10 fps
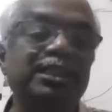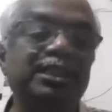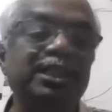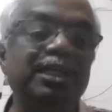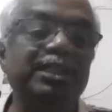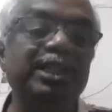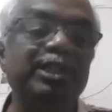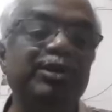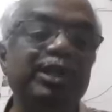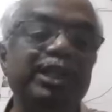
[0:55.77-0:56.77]
not
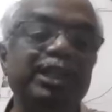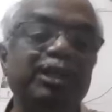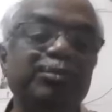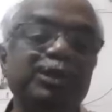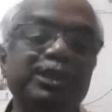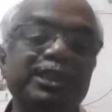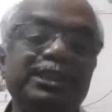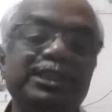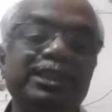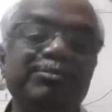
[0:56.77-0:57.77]
equal and opposite,
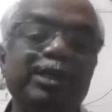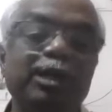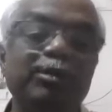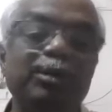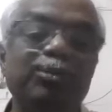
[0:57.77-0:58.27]
see problem